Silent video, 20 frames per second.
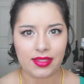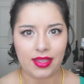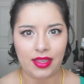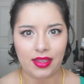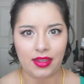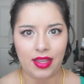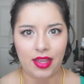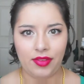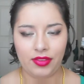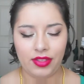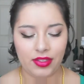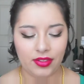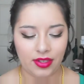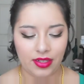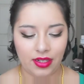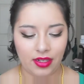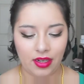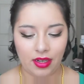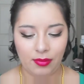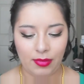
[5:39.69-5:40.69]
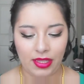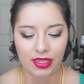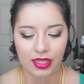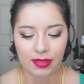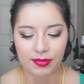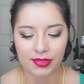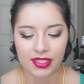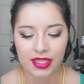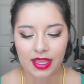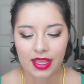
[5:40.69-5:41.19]
I haven't tried it on my
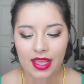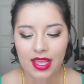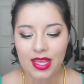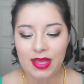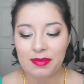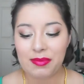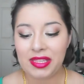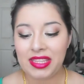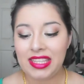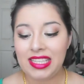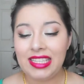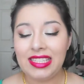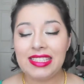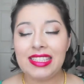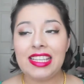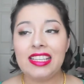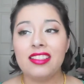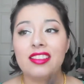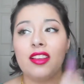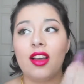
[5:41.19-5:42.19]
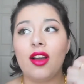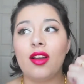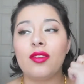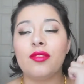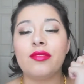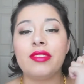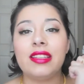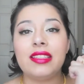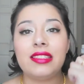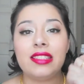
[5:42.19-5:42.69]
lips. But these things are
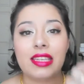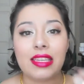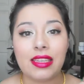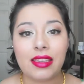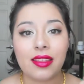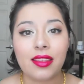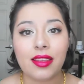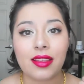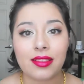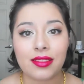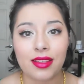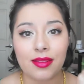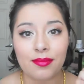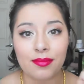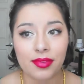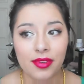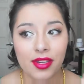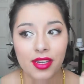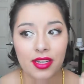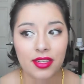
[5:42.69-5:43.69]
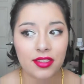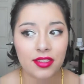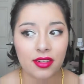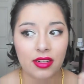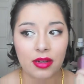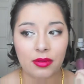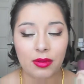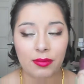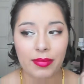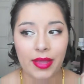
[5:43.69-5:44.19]
ridiculous. I'm pretty sure
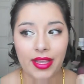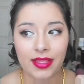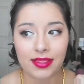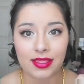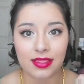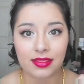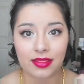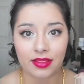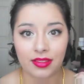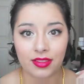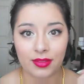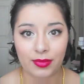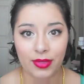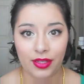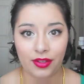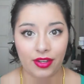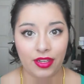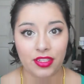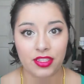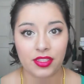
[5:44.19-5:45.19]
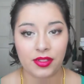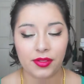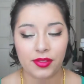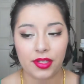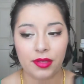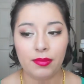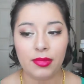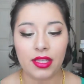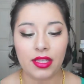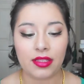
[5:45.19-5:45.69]
I will pass this on to my
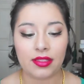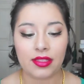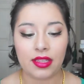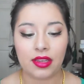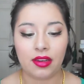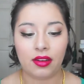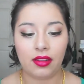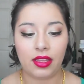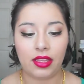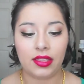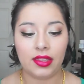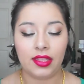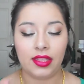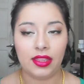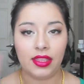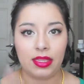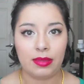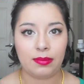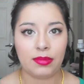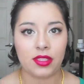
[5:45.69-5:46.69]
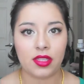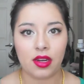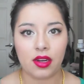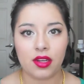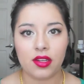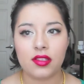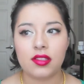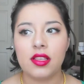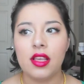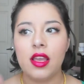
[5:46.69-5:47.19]
grandchildren because they are like the lip
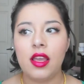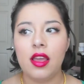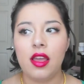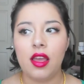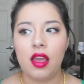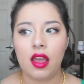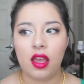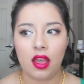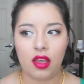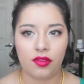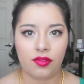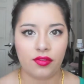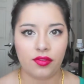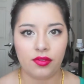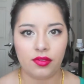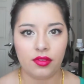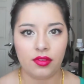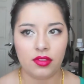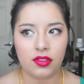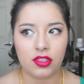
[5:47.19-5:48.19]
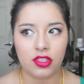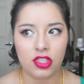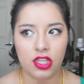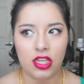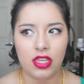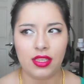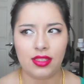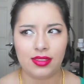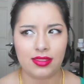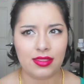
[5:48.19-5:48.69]
tars of
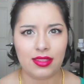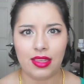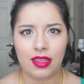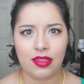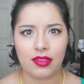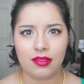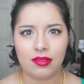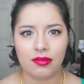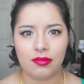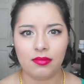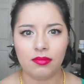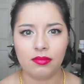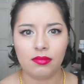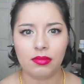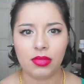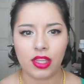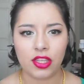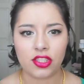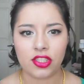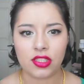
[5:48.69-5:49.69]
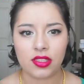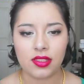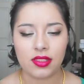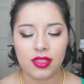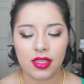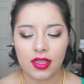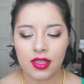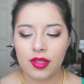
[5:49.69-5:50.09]
cheek stain blushes.